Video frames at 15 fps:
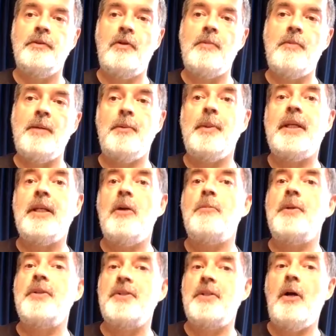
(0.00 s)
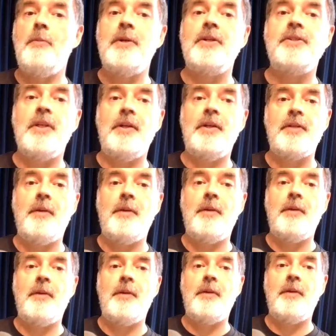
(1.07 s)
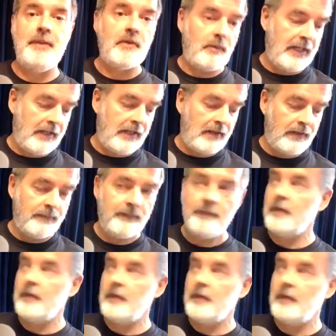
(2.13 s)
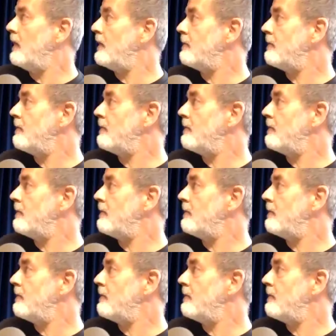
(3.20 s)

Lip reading: Or maybe we can open ourselves up to being more aware of God's